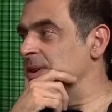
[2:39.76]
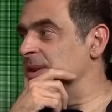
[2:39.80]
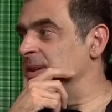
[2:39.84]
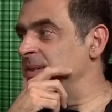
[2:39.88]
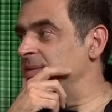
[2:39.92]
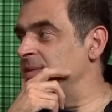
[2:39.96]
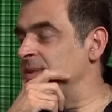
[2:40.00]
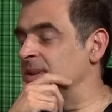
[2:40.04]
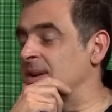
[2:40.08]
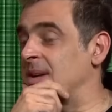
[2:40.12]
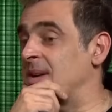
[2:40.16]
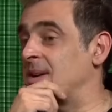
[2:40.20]

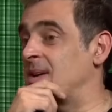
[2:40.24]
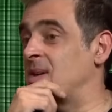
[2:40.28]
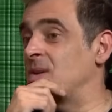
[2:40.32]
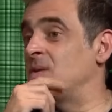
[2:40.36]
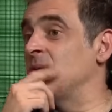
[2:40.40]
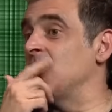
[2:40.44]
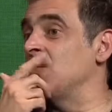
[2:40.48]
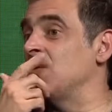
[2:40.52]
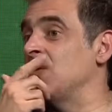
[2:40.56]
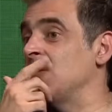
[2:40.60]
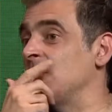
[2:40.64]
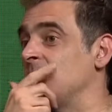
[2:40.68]
anything any
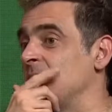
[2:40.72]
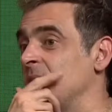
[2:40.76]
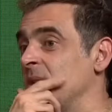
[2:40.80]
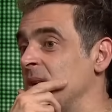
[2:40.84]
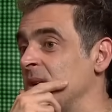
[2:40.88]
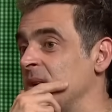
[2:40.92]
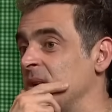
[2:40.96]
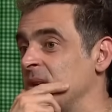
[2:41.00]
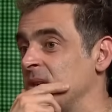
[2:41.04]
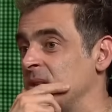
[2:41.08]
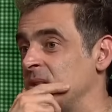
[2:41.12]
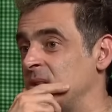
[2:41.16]
good.
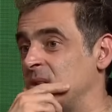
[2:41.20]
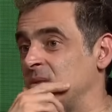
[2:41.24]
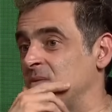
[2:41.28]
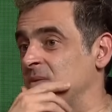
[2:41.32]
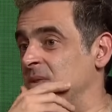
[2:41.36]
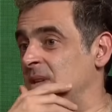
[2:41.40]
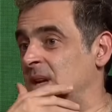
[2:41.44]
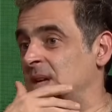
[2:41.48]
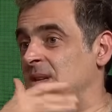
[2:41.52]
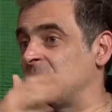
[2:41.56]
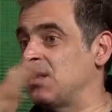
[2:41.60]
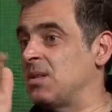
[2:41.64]
So there
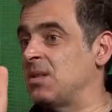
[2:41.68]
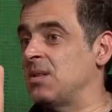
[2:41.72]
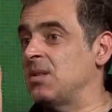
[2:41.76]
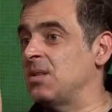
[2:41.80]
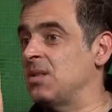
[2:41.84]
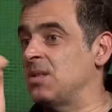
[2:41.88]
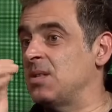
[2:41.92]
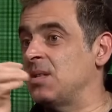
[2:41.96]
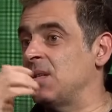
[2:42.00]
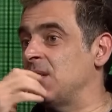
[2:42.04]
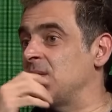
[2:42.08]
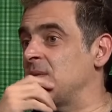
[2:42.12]
is actually
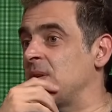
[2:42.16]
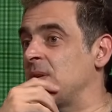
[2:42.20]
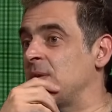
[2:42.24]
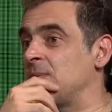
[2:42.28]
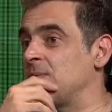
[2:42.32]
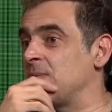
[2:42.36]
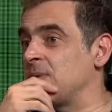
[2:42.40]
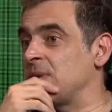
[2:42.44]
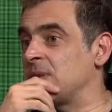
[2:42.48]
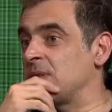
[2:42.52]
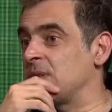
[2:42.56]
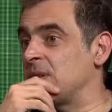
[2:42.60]
zero
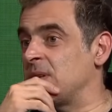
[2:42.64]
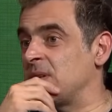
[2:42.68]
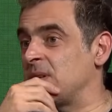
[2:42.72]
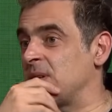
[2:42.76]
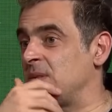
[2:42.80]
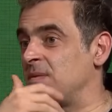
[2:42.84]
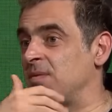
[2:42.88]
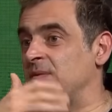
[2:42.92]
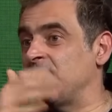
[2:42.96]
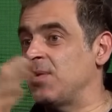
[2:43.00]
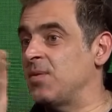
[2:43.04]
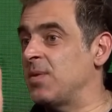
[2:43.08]
pressure. I
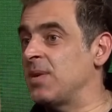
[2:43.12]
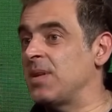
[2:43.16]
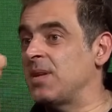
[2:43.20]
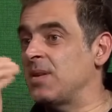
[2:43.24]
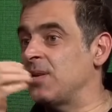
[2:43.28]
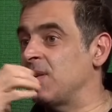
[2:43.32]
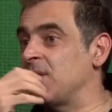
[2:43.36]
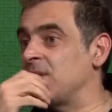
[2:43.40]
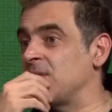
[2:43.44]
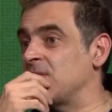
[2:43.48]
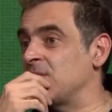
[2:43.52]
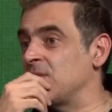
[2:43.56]
don't feel any
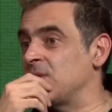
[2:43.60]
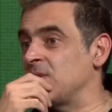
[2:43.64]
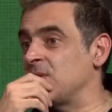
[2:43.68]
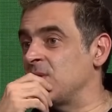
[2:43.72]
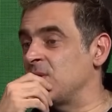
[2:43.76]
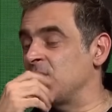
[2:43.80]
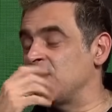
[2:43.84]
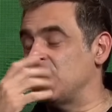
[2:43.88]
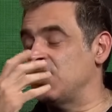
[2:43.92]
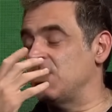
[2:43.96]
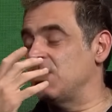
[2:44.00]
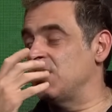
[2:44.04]
nerves at
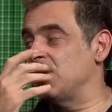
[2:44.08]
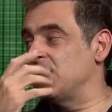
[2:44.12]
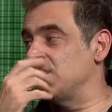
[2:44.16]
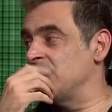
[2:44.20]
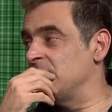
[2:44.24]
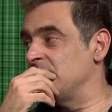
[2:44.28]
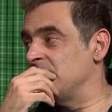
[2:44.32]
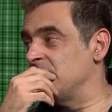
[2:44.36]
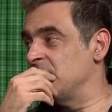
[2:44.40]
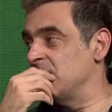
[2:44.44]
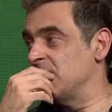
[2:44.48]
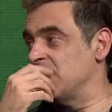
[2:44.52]
all, which
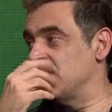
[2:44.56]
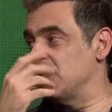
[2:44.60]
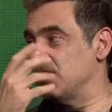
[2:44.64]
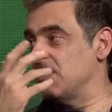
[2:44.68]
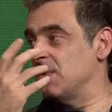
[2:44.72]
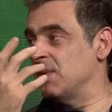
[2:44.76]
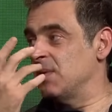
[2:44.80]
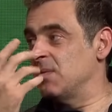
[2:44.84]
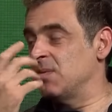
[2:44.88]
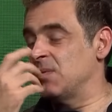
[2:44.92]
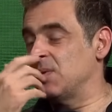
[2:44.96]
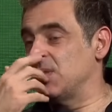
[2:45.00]

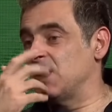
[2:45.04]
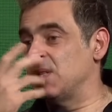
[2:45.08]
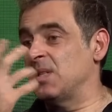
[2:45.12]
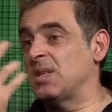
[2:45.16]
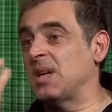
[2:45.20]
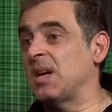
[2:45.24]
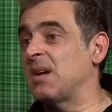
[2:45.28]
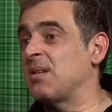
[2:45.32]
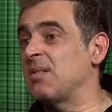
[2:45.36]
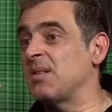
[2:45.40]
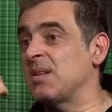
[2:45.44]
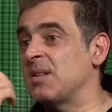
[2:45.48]
is
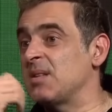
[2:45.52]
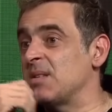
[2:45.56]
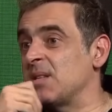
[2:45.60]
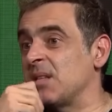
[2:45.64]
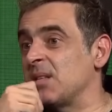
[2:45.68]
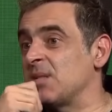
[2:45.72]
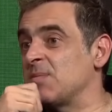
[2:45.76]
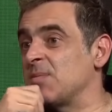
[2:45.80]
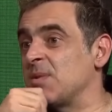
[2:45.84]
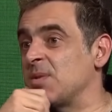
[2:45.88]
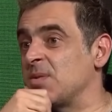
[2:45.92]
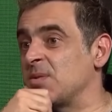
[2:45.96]
how it is,
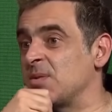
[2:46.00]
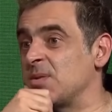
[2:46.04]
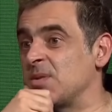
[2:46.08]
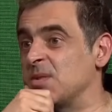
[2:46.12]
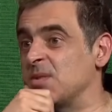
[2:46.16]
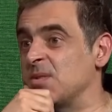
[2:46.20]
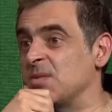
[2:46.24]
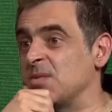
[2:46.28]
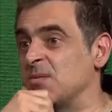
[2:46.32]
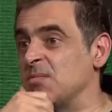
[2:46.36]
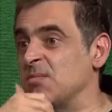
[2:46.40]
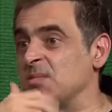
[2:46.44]
I suppose,
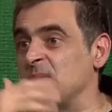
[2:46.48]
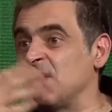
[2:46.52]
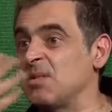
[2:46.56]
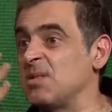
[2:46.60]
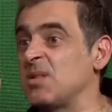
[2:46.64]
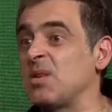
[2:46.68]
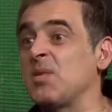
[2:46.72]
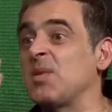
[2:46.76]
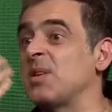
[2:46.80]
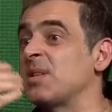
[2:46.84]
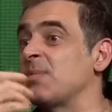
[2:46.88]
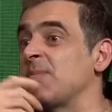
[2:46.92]
because there's
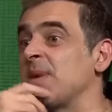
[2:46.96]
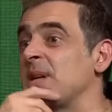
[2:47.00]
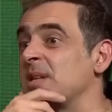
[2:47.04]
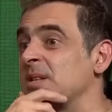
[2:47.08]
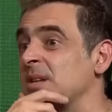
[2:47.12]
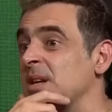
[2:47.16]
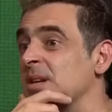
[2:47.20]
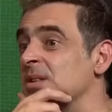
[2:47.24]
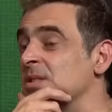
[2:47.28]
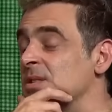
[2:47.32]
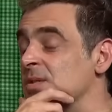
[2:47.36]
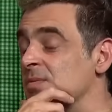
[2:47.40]
no
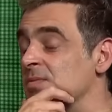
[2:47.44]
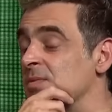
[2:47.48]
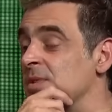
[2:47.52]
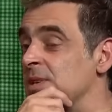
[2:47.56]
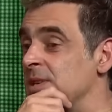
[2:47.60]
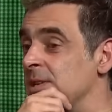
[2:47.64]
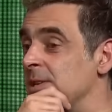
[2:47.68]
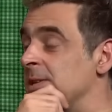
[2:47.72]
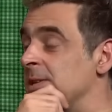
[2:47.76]
expectation really.